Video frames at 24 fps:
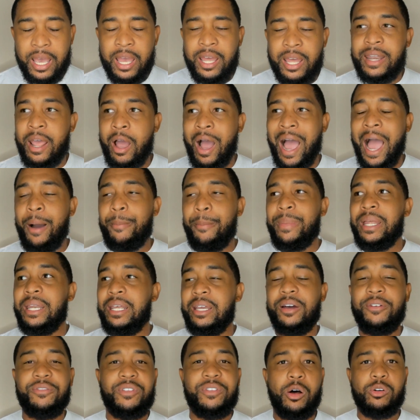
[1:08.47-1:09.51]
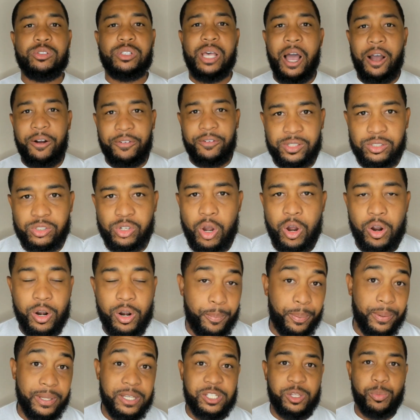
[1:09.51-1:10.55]
Now, how many of those officers are on the
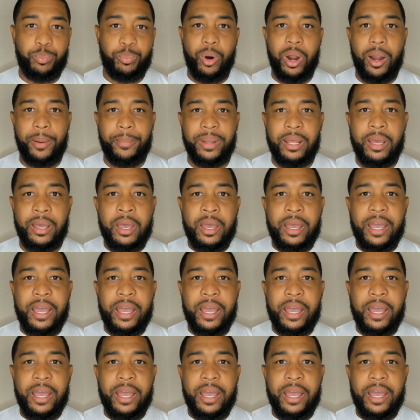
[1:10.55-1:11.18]
police department